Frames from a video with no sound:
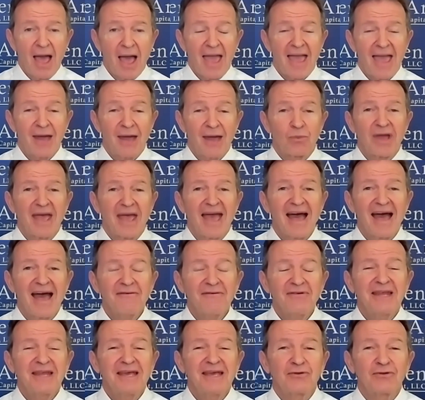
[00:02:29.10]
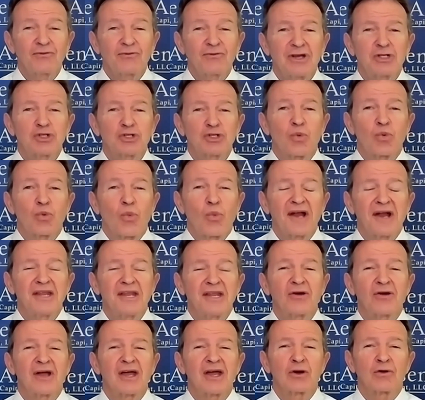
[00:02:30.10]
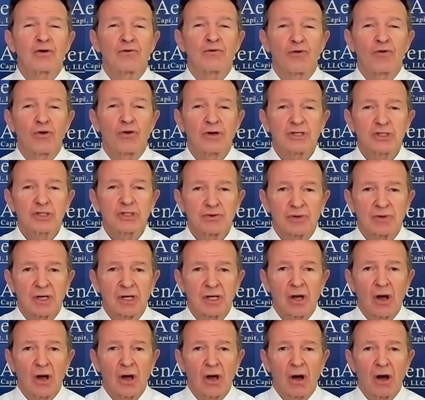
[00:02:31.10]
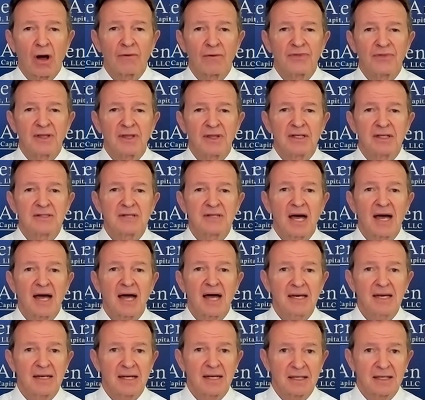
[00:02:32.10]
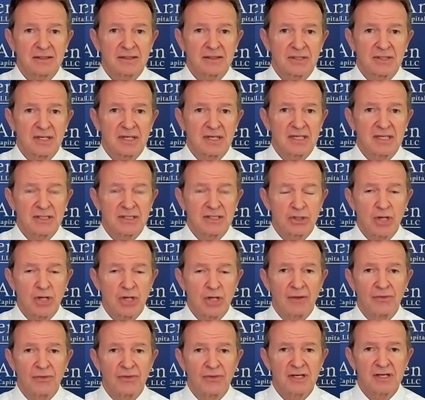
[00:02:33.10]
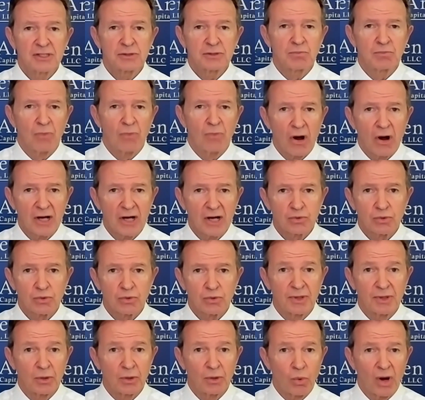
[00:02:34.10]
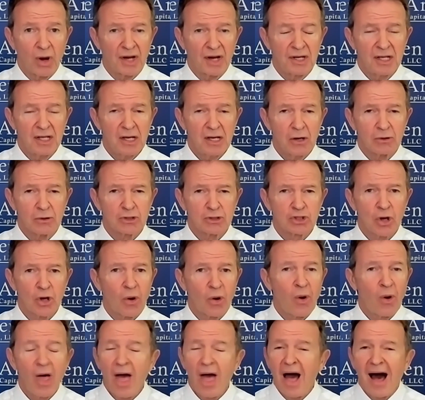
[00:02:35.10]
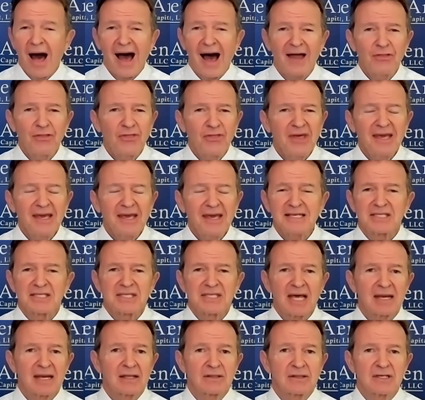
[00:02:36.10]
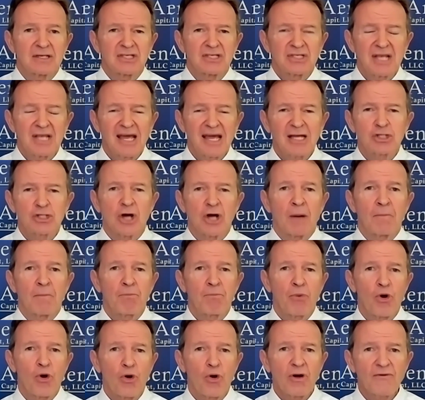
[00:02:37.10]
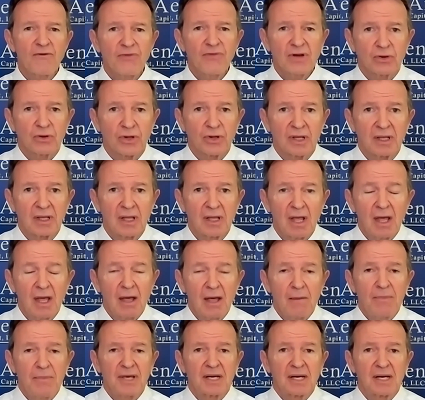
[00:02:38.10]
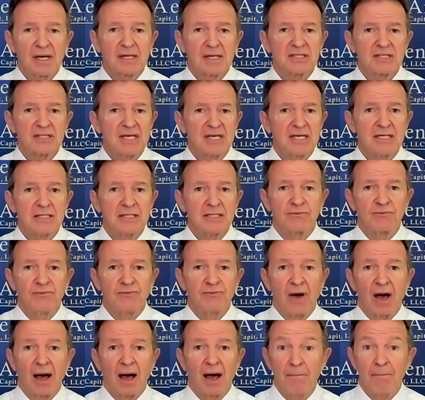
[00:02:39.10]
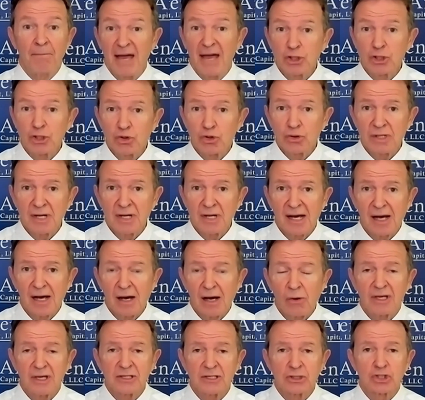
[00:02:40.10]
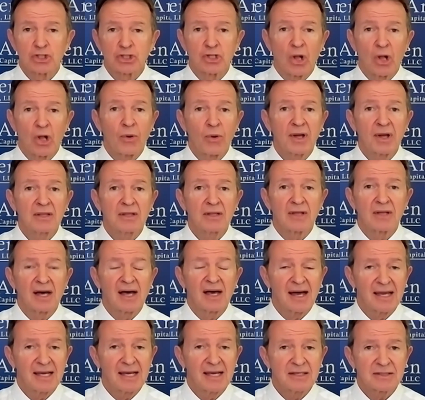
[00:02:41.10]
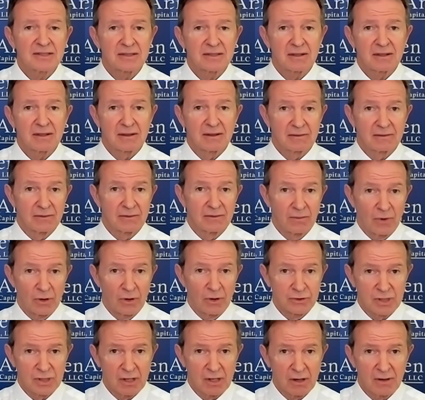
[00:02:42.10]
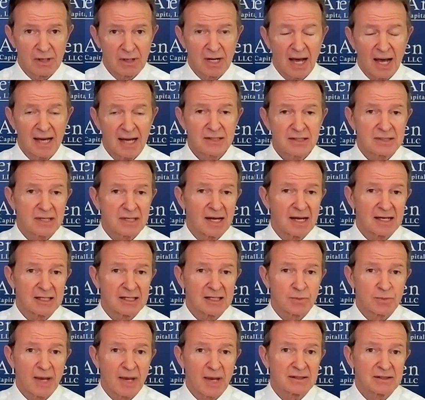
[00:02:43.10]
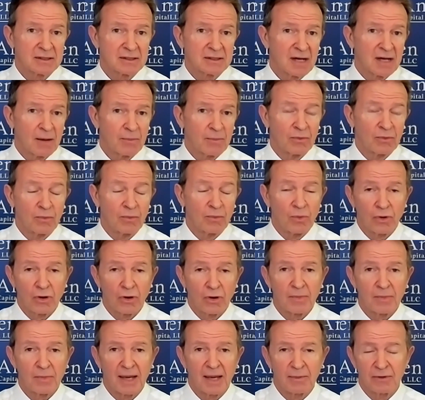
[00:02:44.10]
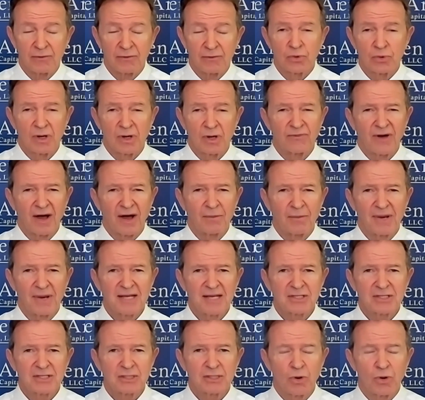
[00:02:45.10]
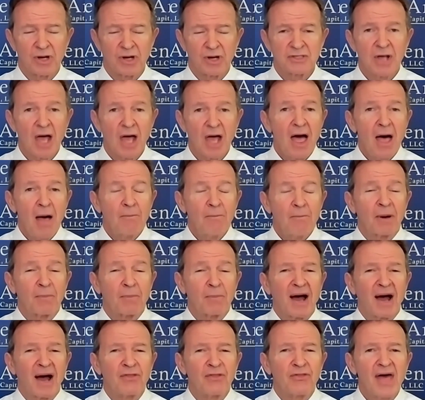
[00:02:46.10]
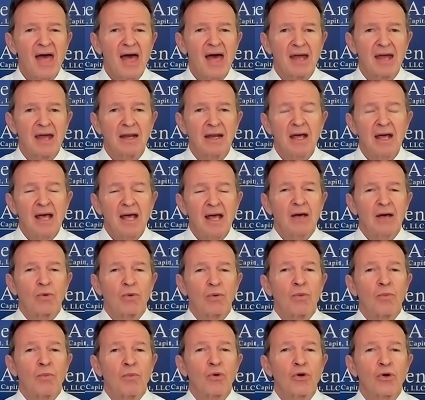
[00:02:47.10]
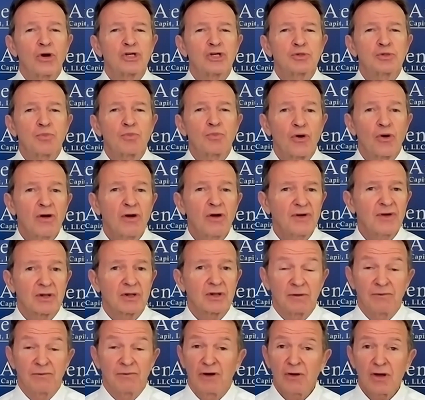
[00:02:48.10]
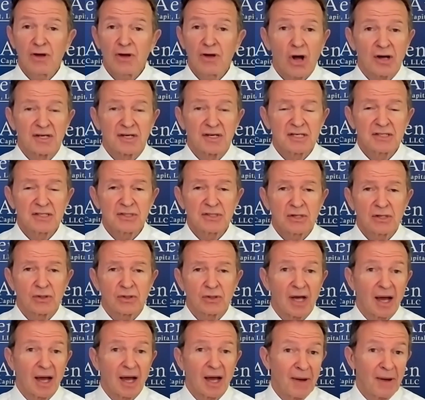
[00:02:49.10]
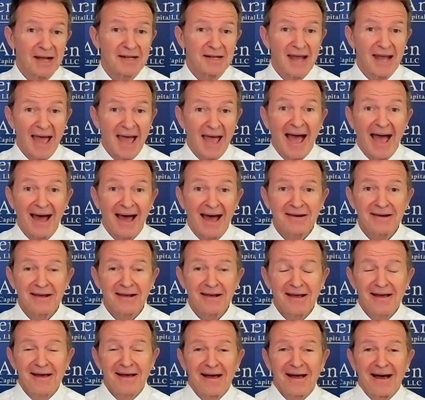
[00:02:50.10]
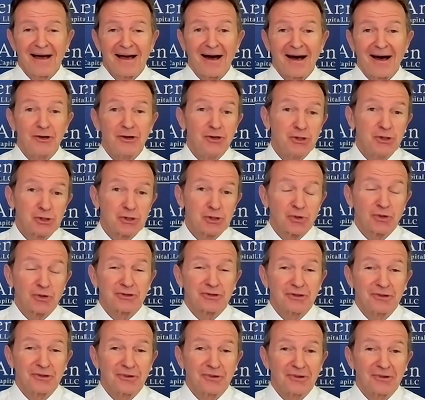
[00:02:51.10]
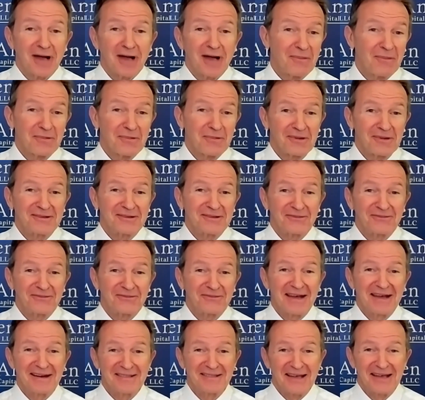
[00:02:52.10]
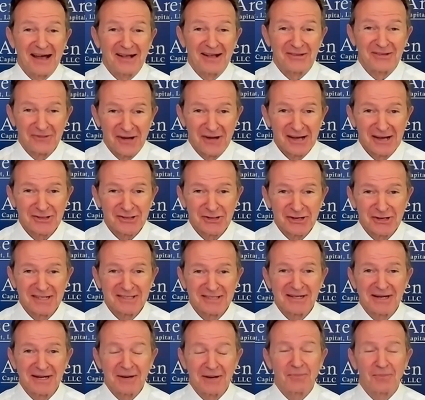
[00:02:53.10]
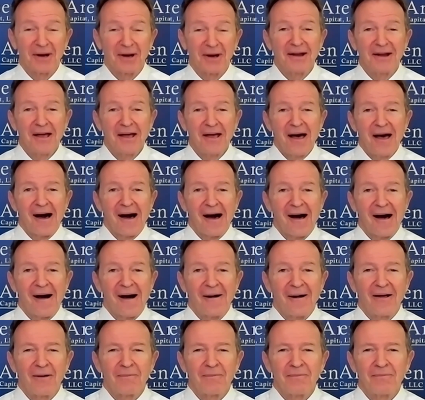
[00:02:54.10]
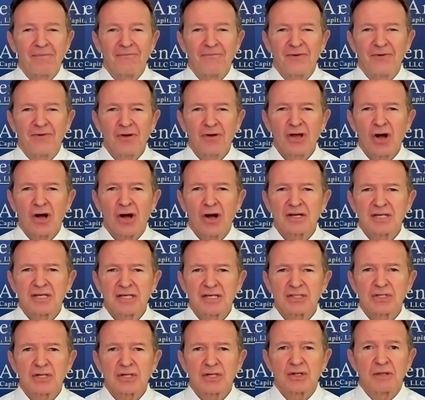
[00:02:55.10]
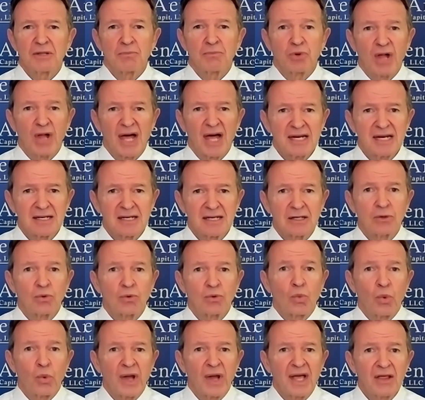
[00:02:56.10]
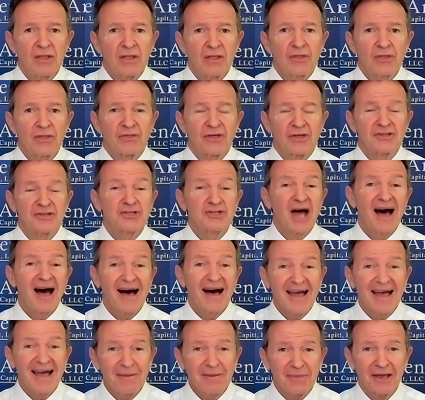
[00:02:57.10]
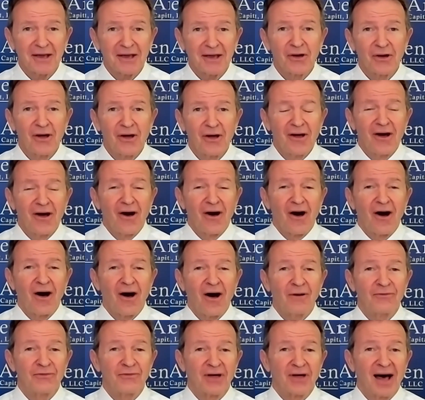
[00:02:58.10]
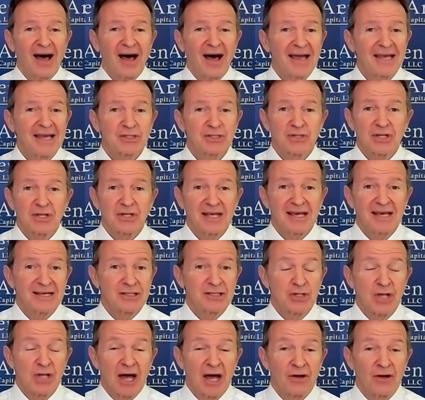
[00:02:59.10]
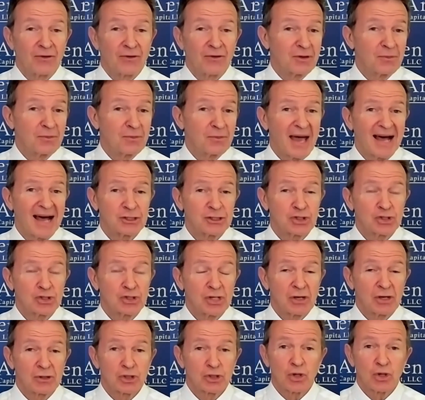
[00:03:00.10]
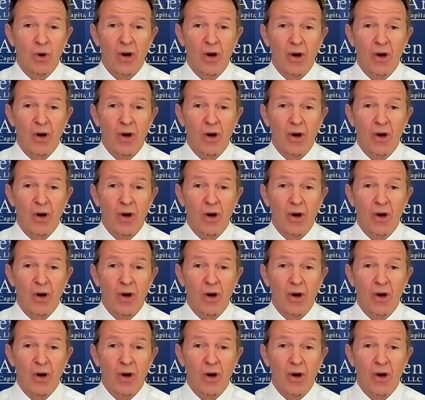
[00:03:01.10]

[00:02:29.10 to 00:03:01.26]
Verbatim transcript: And we haven't even reached the one year anniversary of the tightenings that he's done. This March will be one year. So I think he's setting the stage up perfectly because he's uh, measured now, he's slowing the hikes. The most current hikes, and I expect a couple more, maybe of 25 basis points. But by then, it will merge perfectly, very artistically, I might add, unusual to compliment a Fed in that direction, isn't it? But uh, very artistically blended with the timing of the hikes that he has done over the past year. So